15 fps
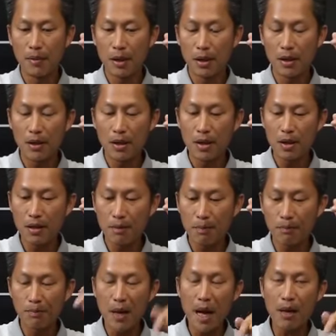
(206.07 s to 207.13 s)
the
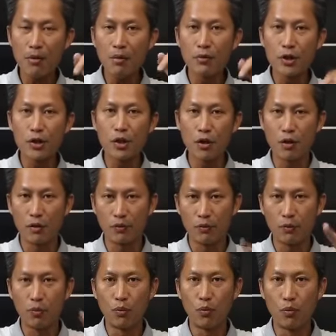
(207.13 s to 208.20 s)
power reserve
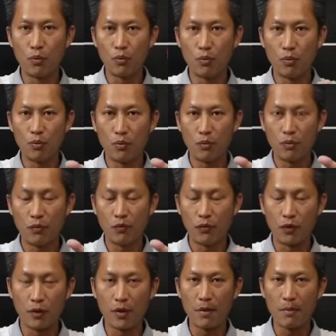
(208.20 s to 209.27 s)

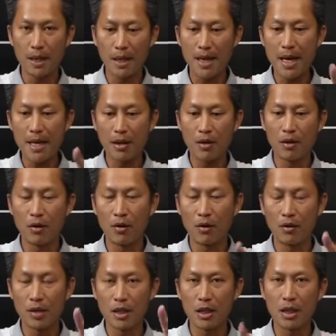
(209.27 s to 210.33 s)
for the
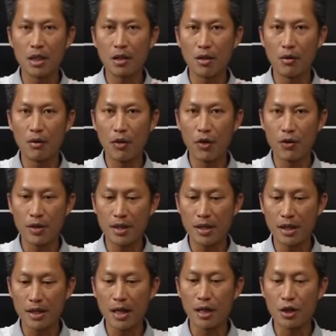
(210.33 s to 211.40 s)
mechanical Seagull
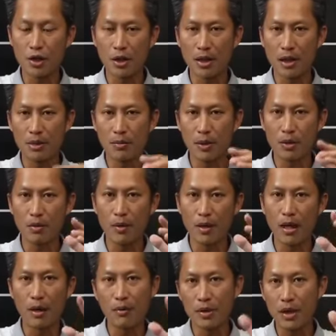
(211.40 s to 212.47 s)
3600 is
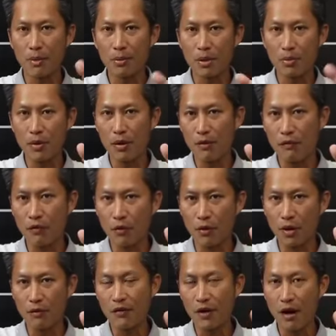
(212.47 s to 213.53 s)
I would say between
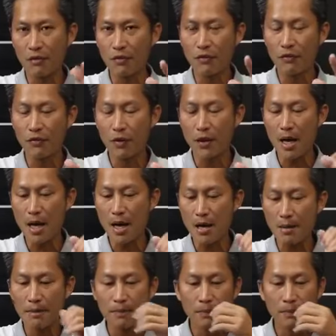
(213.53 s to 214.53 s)
45 to 48.